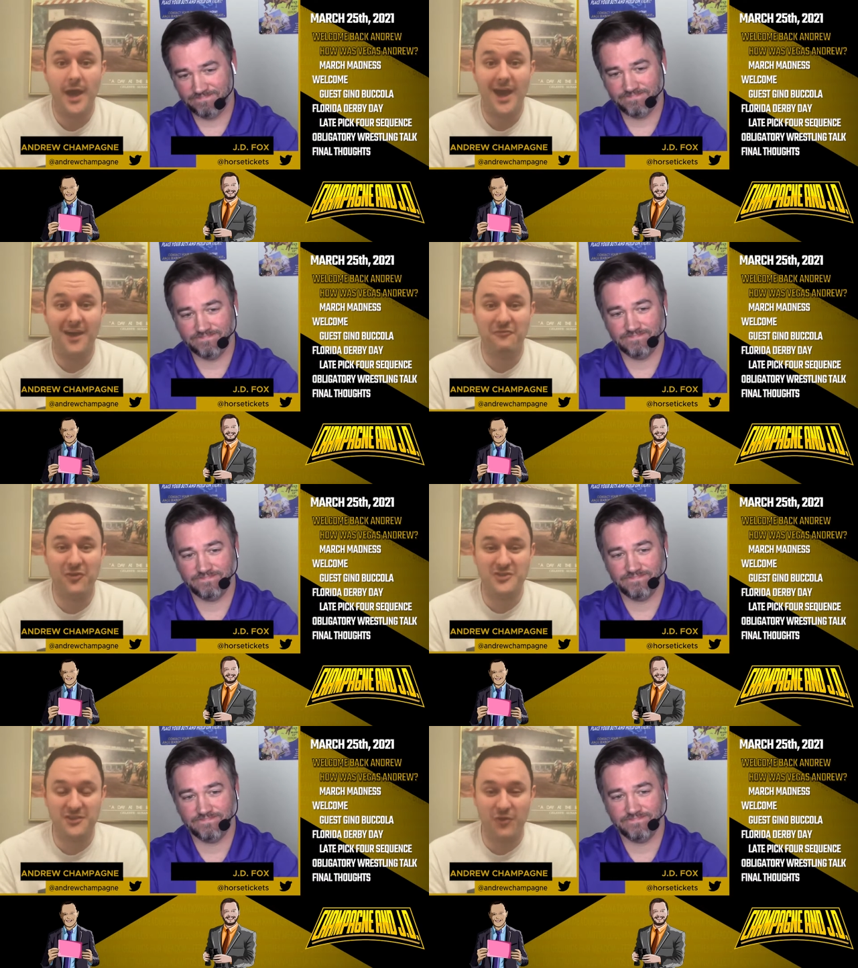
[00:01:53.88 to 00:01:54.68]
Speaker 1: Uh,
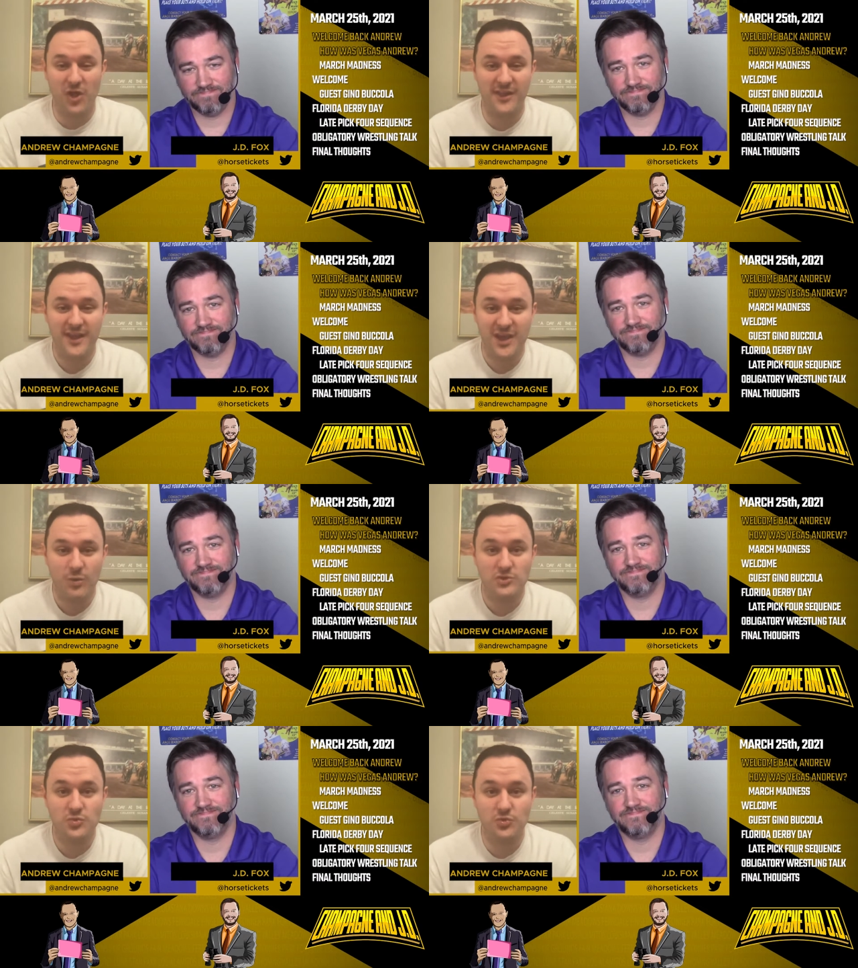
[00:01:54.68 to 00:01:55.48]
first of all,
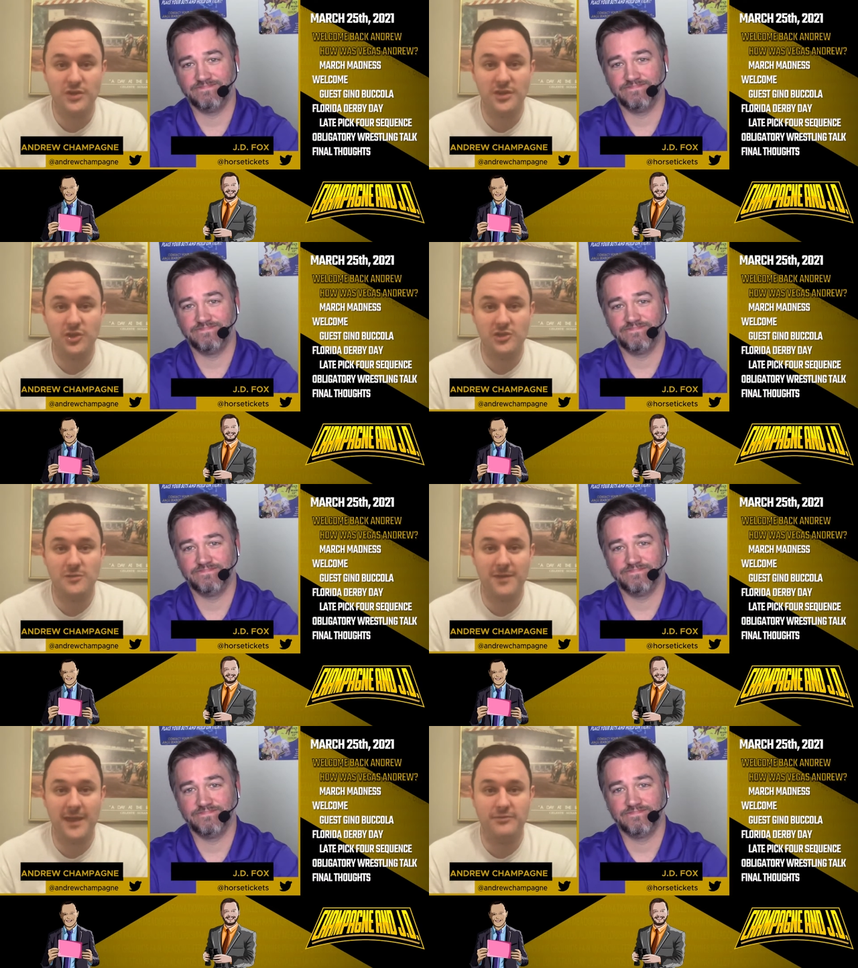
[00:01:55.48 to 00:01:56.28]
was really good to
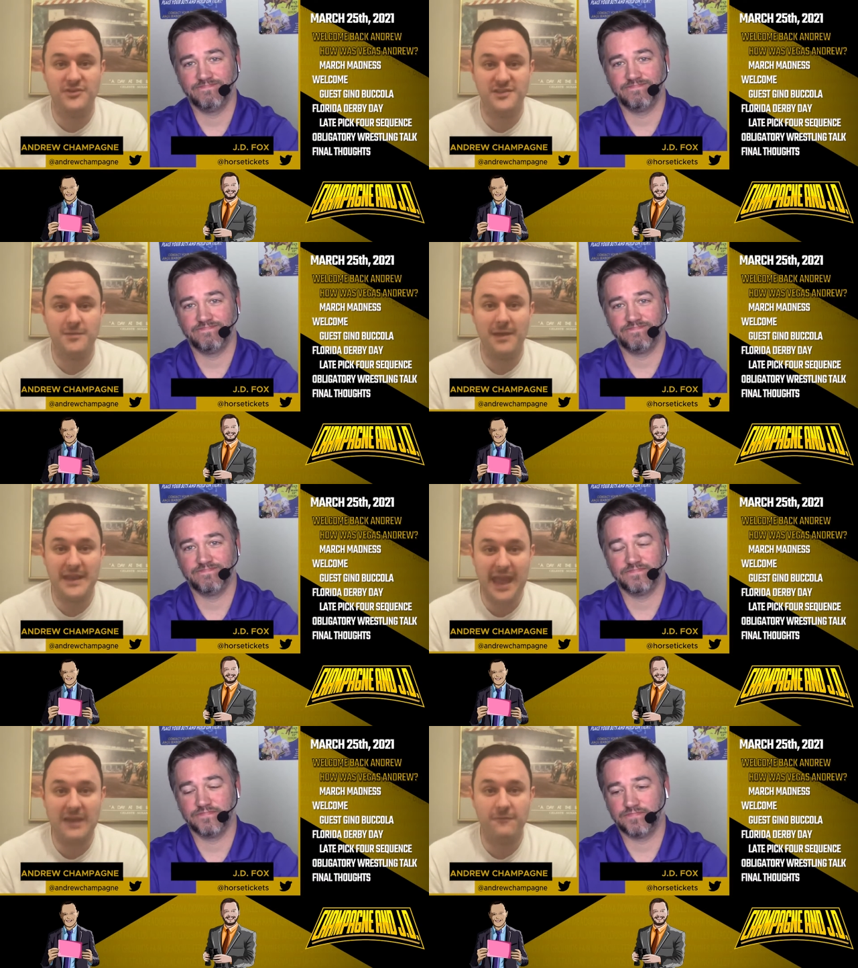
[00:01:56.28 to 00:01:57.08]
be able to see my
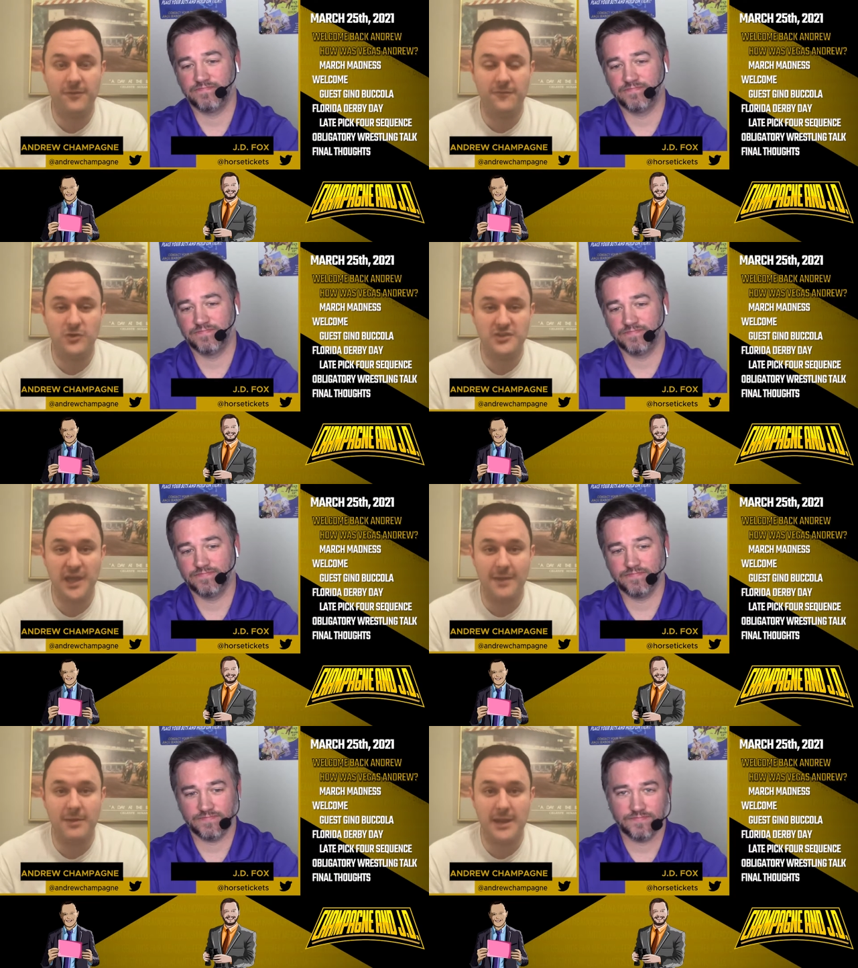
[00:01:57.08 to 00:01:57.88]
dad for the first
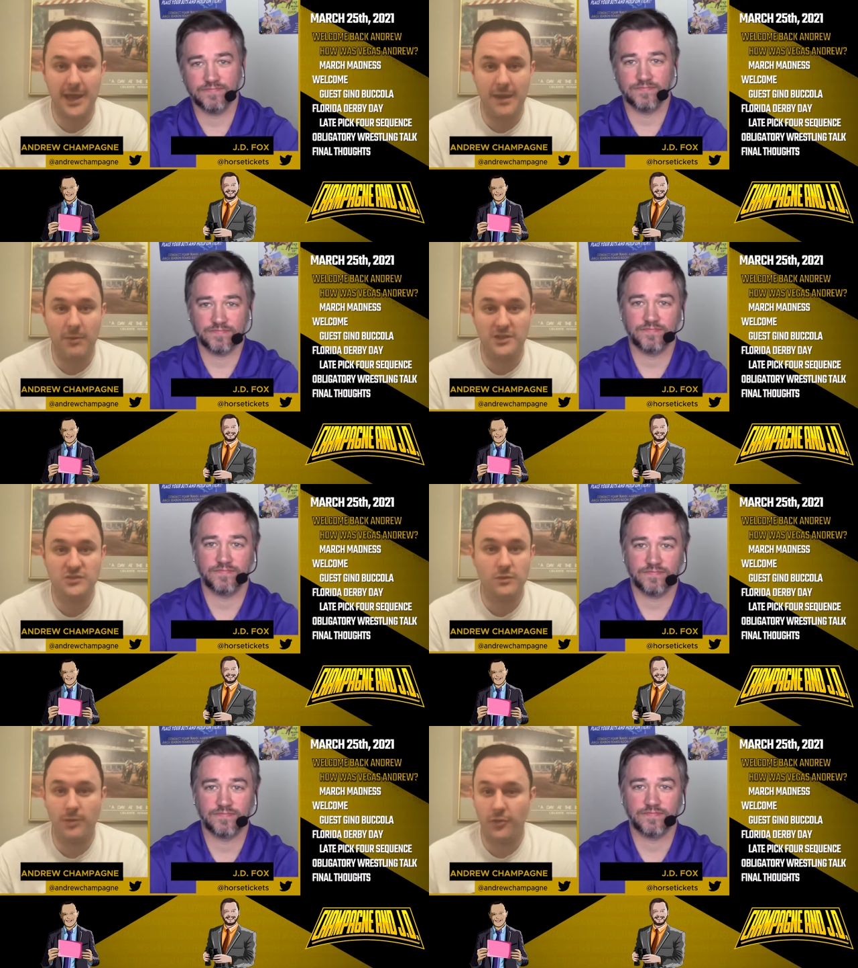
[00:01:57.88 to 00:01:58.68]
time in nine
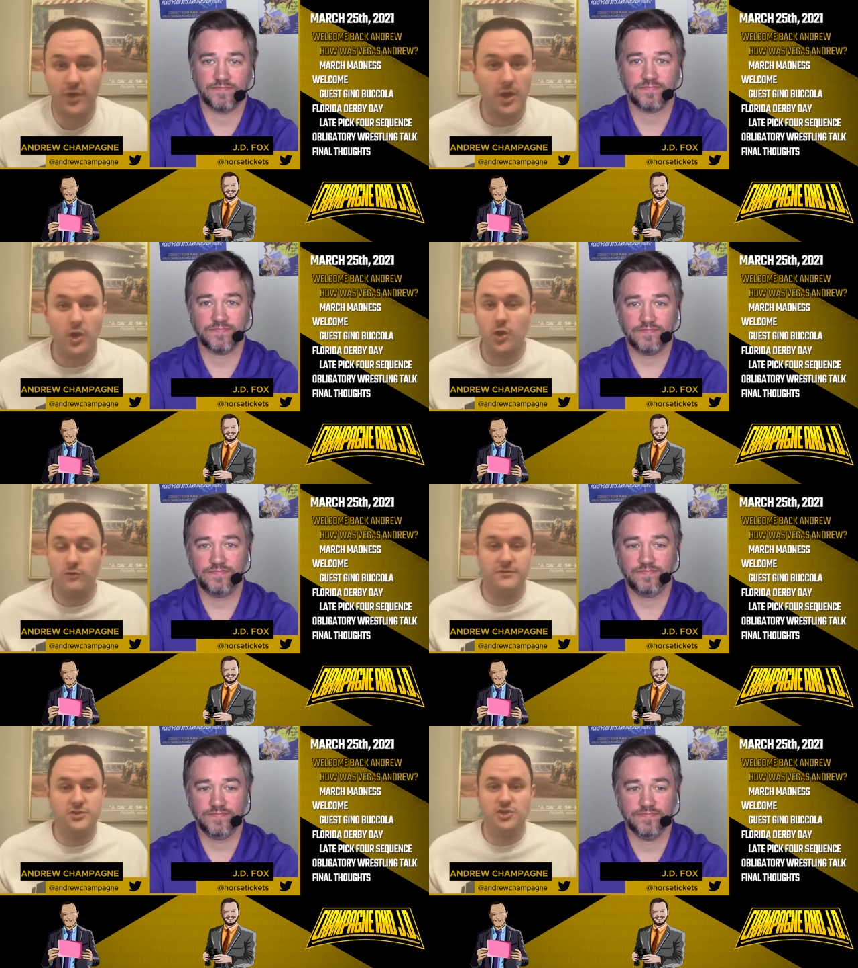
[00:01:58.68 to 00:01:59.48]
months. We both got our
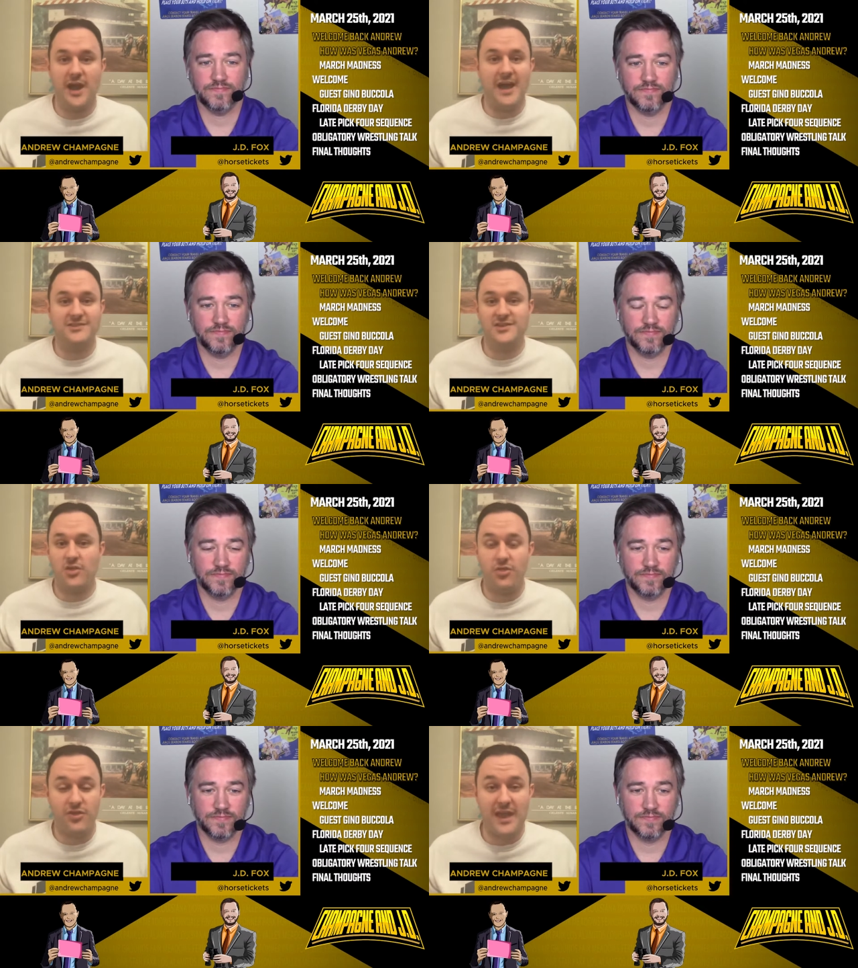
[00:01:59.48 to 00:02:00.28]
COVID
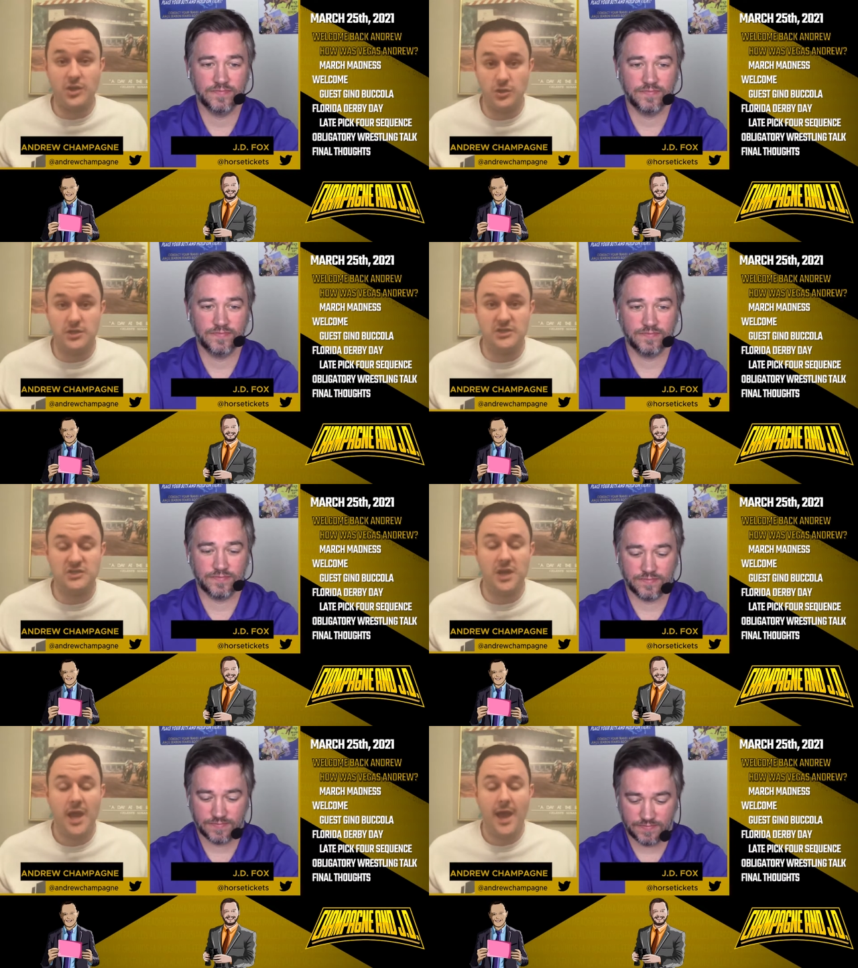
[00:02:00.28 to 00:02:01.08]
shots, thank
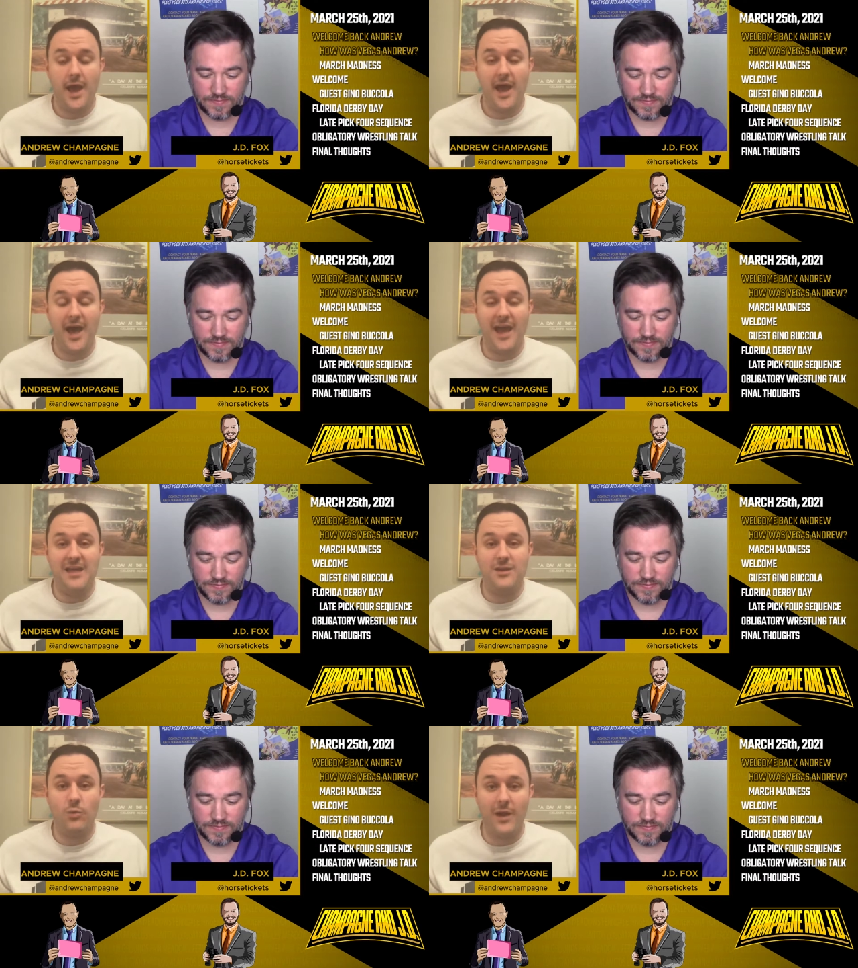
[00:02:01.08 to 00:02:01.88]
goodness. Uh,
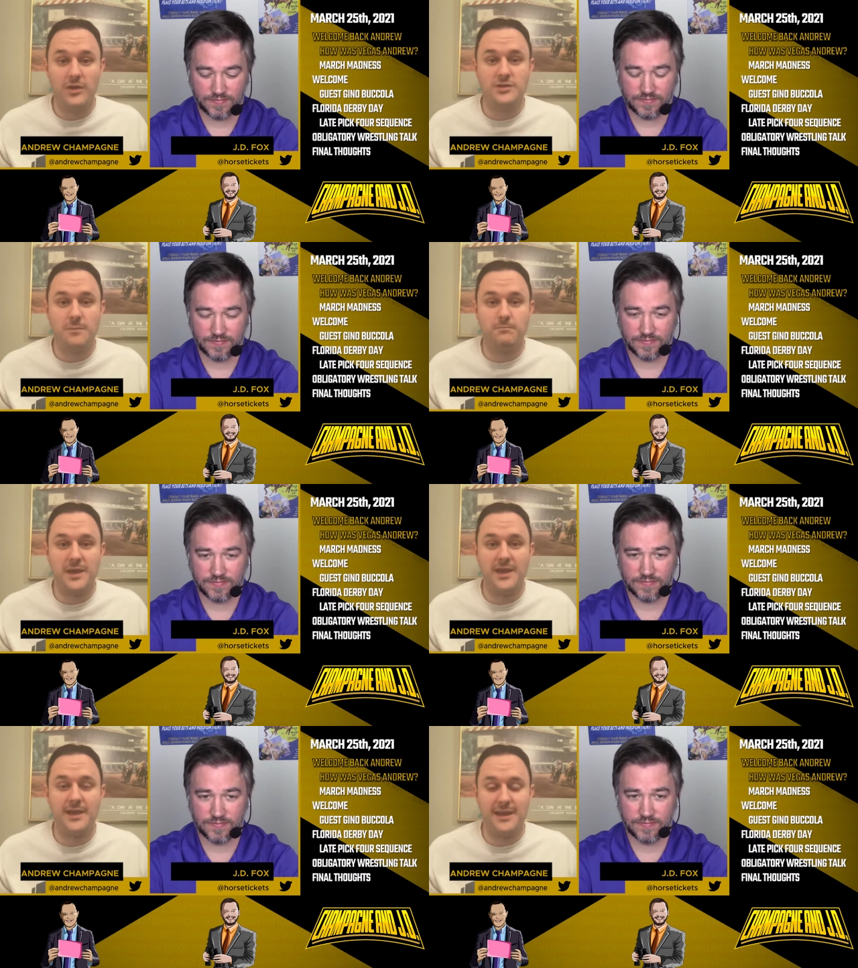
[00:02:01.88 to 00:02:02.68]
and it wound up being a